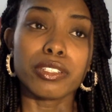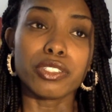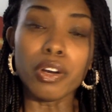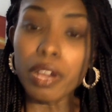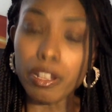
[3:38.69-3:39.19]

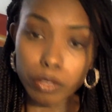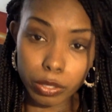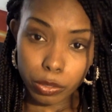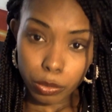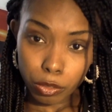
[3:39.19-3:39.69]
don't ever
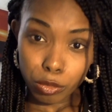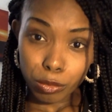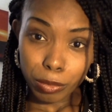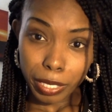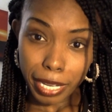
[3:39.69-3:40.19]

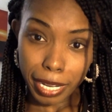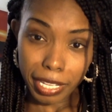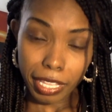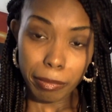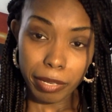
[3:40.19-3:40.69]
assume
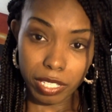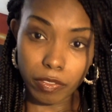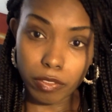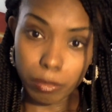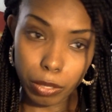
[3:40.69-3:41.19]
anything based off
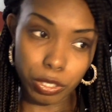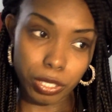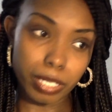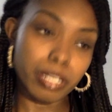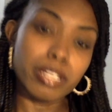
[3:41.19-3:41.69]
of
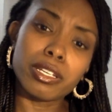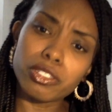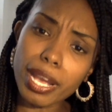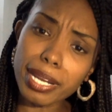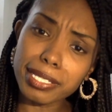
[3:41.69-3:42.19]
emotion.
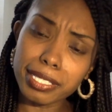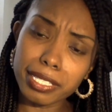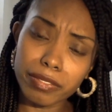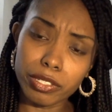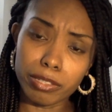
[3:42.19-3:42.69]
Try to see
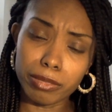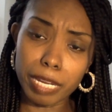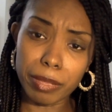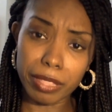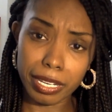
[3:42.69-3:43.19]
if there's some
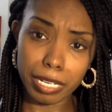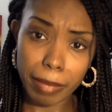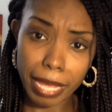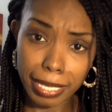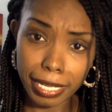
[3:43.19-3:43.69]
type of thing in the
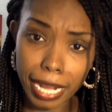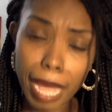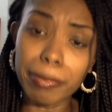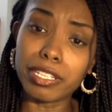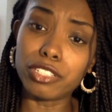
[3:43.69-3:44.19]
past that
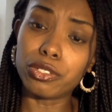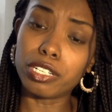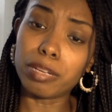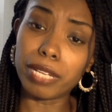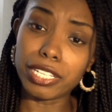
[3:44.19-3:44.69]
happened that you
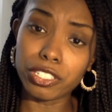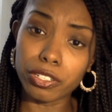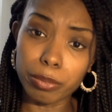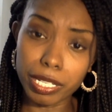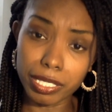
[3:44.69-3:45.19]
can apply to
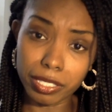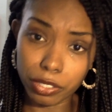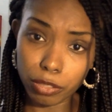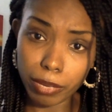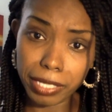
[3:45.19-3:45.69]
your present
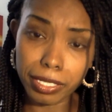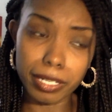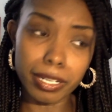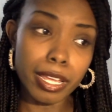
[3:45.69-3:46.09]
situation.